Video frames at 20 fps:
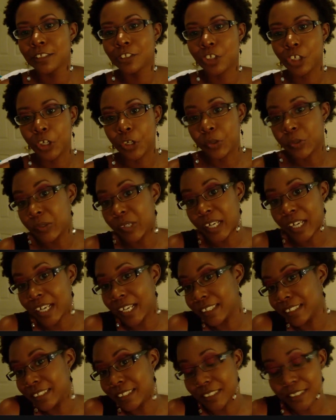so
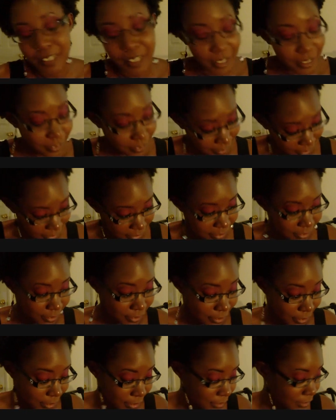I just let it just
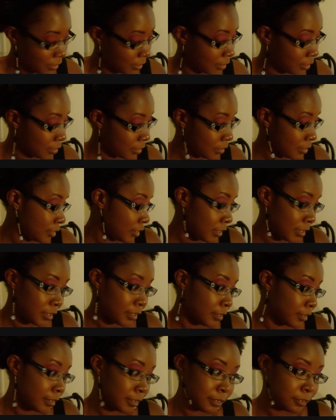sit as it is,
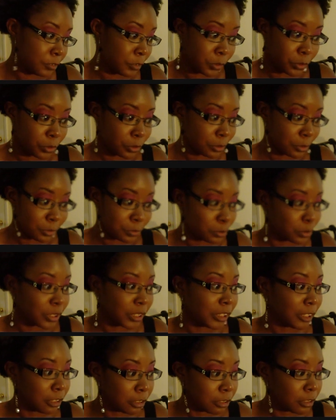and it still looks
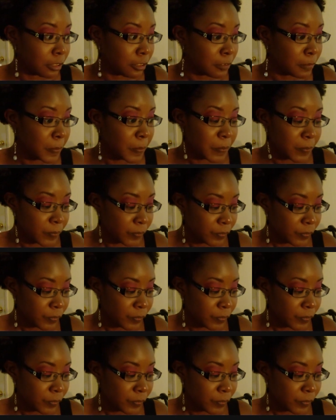pretty good.